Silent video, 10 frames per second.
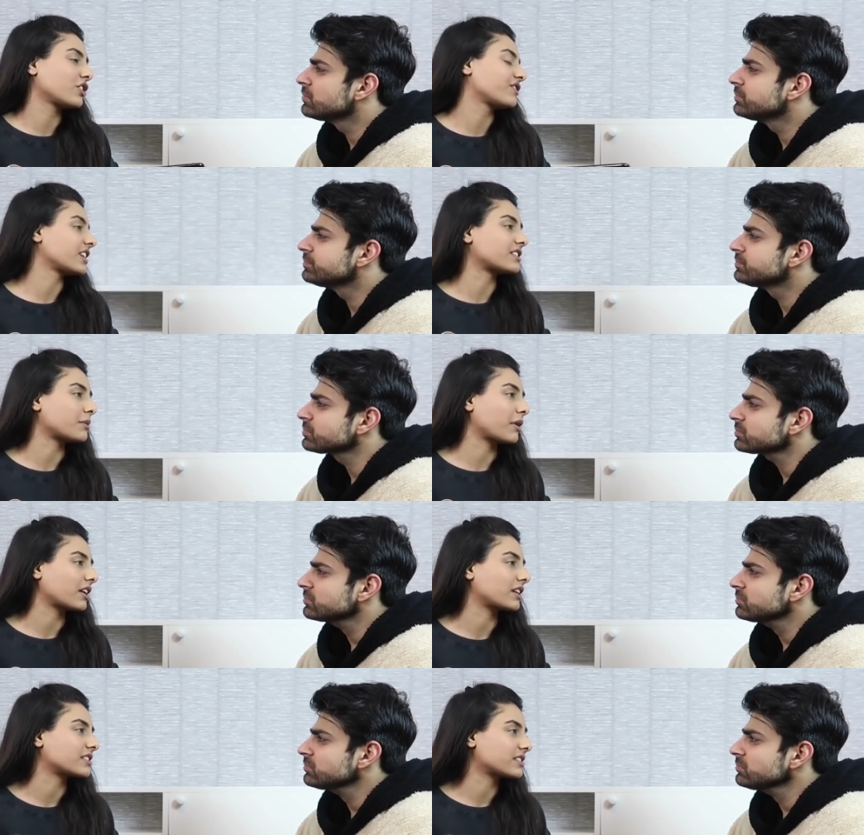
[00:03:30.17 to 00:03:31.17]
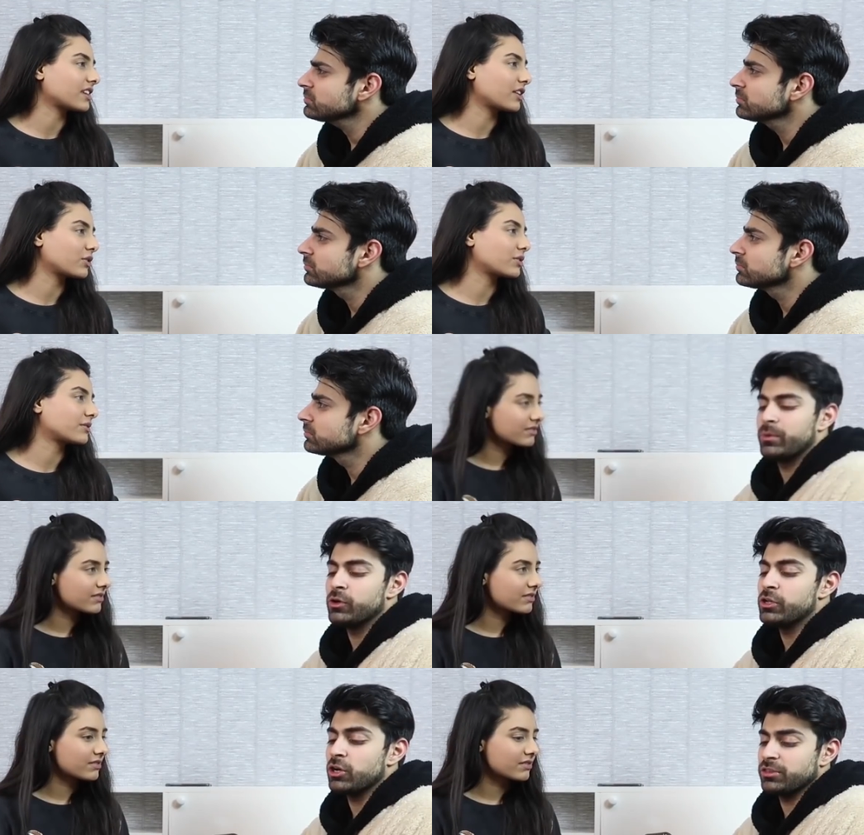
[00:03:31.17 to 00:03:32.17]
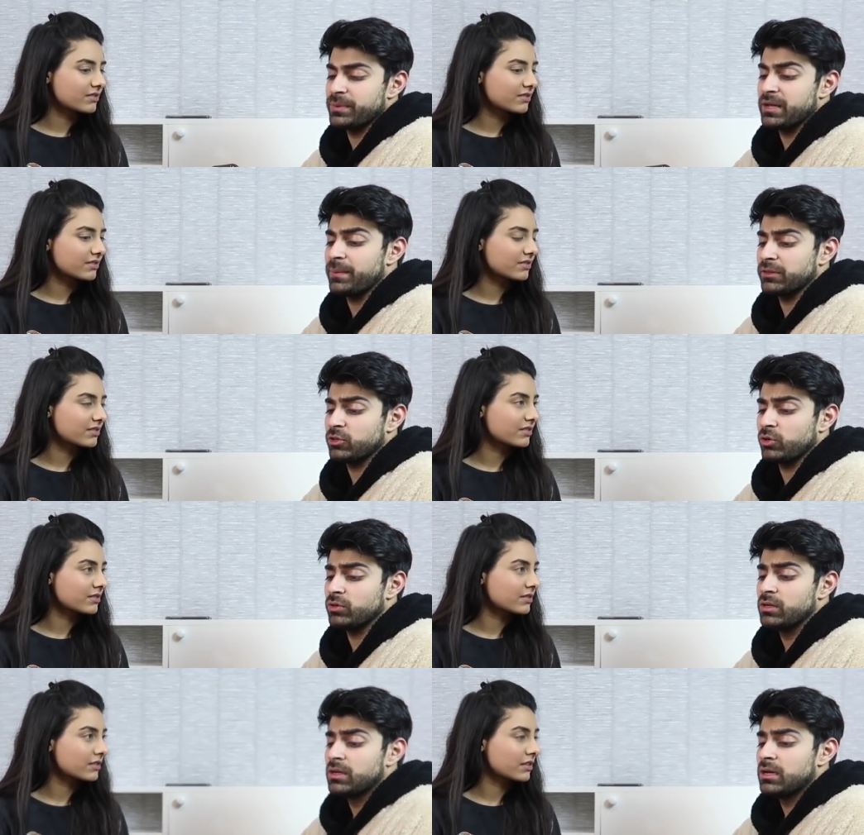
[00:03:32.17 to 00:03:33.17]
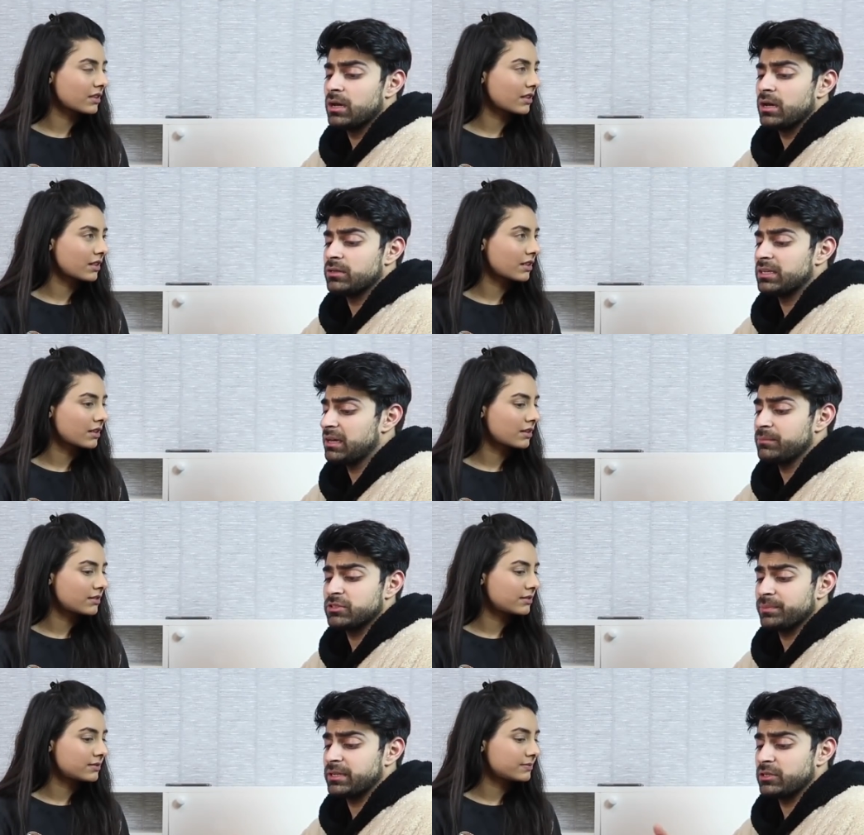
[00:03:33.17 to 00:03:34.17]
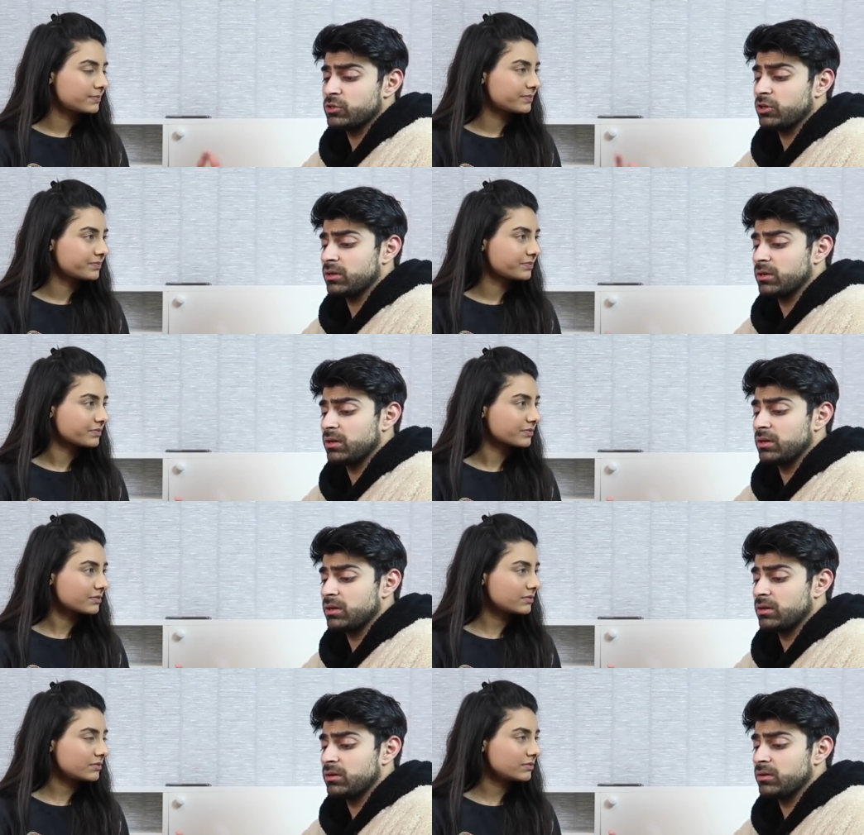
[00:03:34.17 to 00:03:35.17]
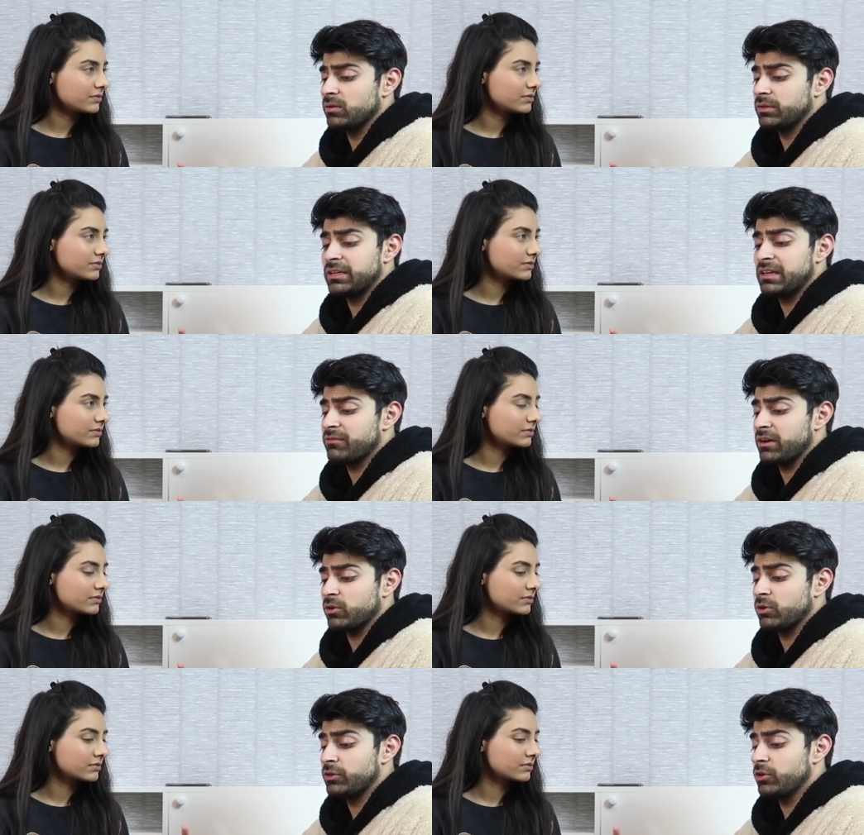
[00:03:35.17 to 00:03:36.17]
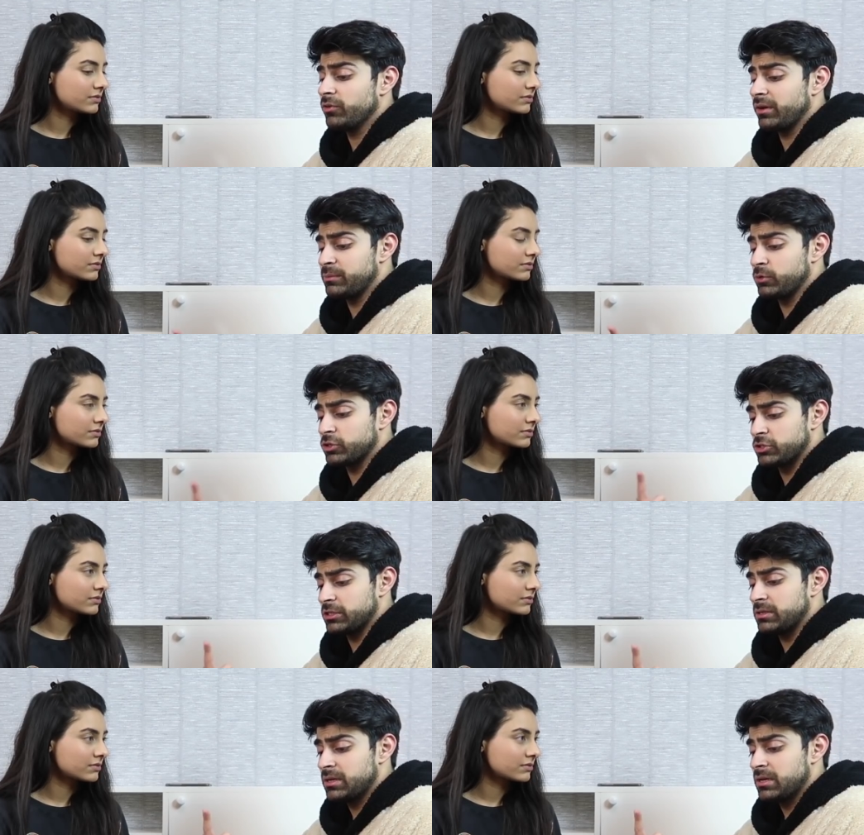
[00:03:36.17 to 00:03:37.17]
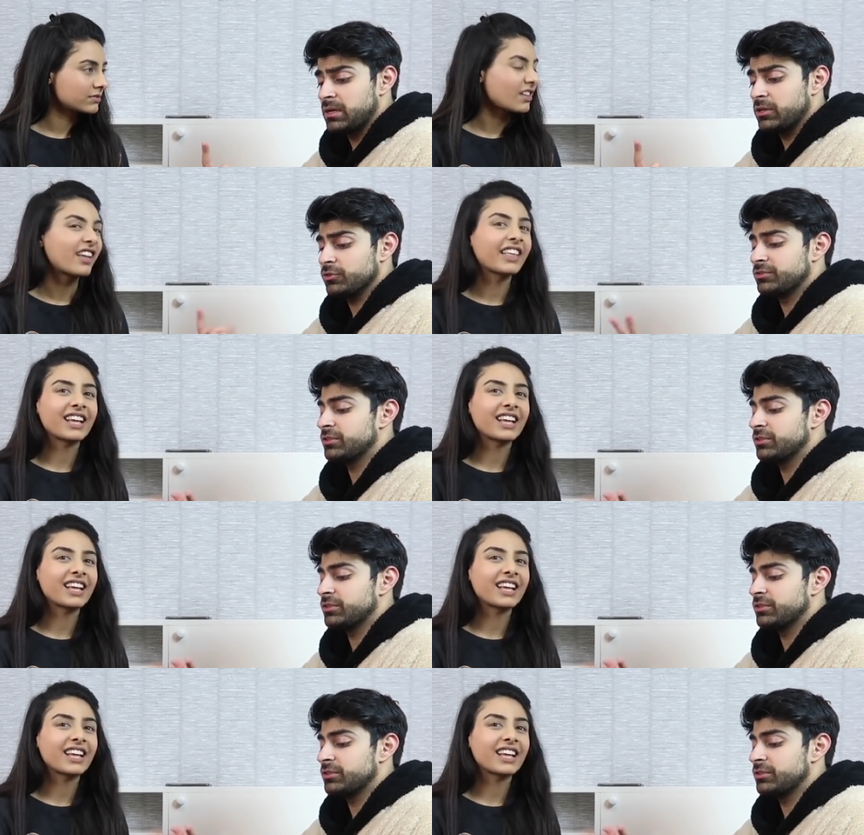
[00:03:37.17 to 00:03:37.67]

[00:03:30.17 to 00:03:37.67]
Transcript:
Speaker 1: should have said Salman Khan's sister, no?
Speaker 2: We know you got the Deepika Padukone. Uh, didn't get Amisha Patel. You got, uh, you didn't get Virat Kohli. You got Rani Mukherjee. You